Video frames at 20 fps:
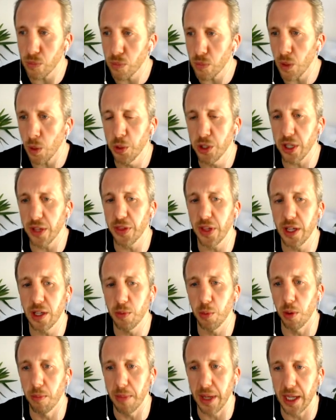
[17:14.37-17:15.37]
which I think is
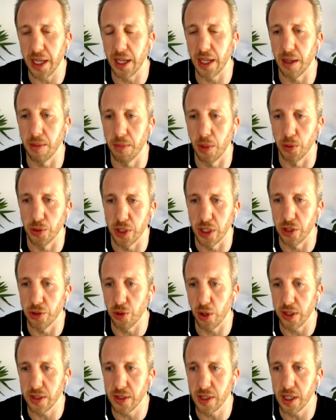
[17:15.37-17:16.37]
what making it most
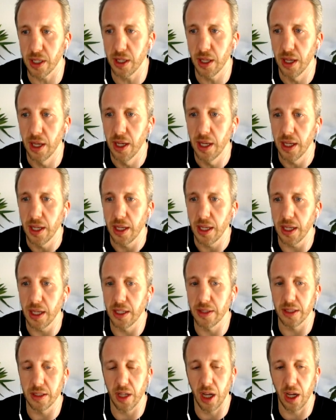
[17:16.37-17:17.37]
interesting
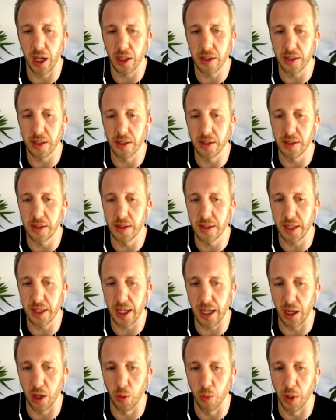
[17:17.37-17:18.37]
is it's hard to
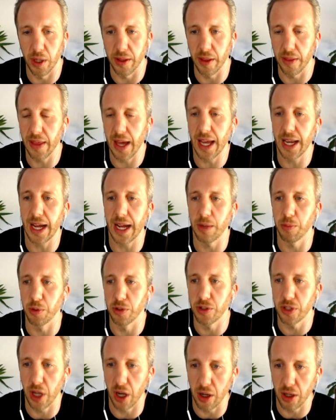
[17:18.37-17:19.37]
tell whether that ad was
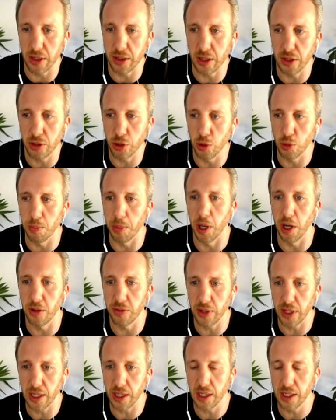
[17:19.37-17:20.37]
targeted to you
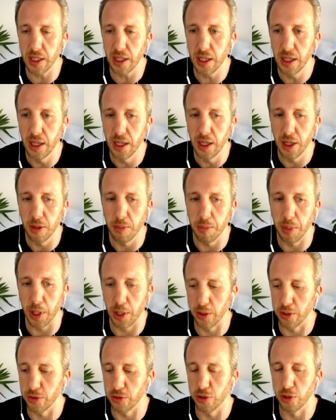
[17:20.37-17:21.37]
perfectly
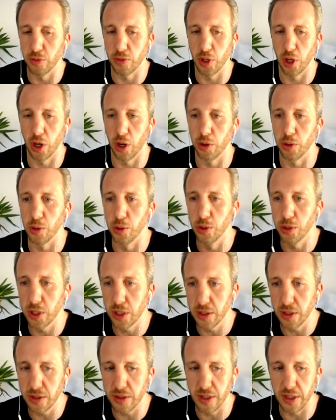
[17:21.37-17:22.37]
because you've got an
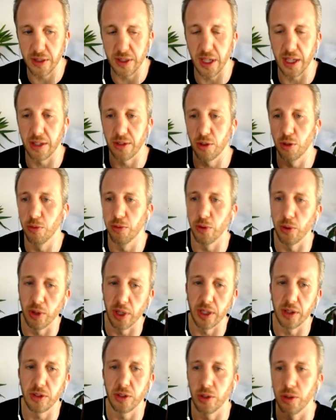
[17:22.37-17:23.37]
audience that says you fall
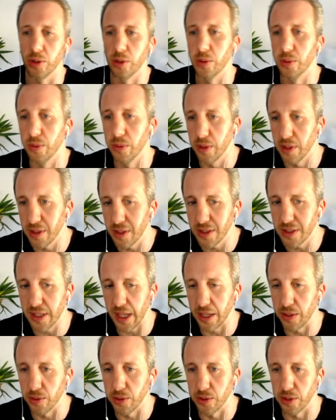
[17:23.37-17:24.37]
into
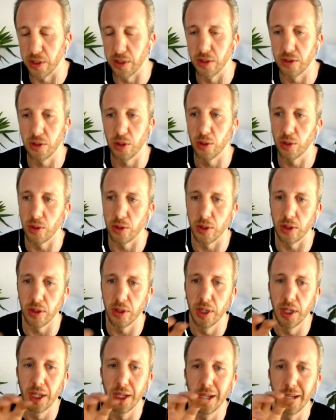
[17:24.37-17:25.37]
said audience
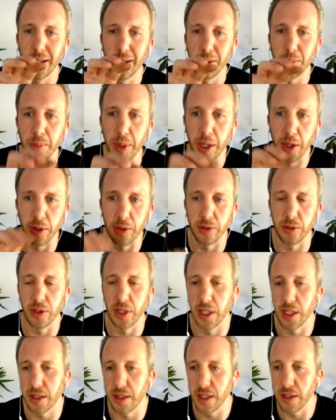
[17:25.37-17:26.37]
or because
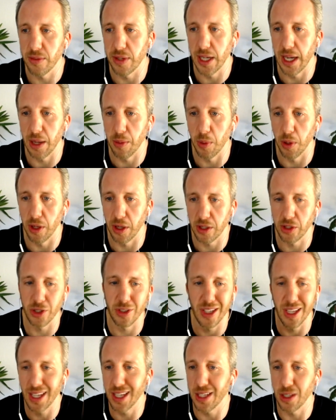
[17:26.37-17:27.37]
the TV network
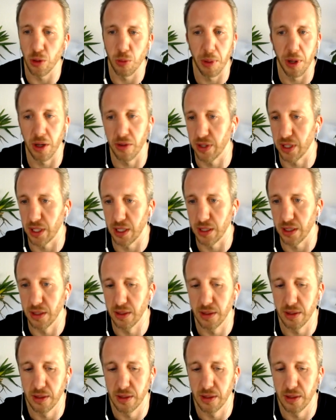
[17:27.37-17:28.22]
just hit you perfectly.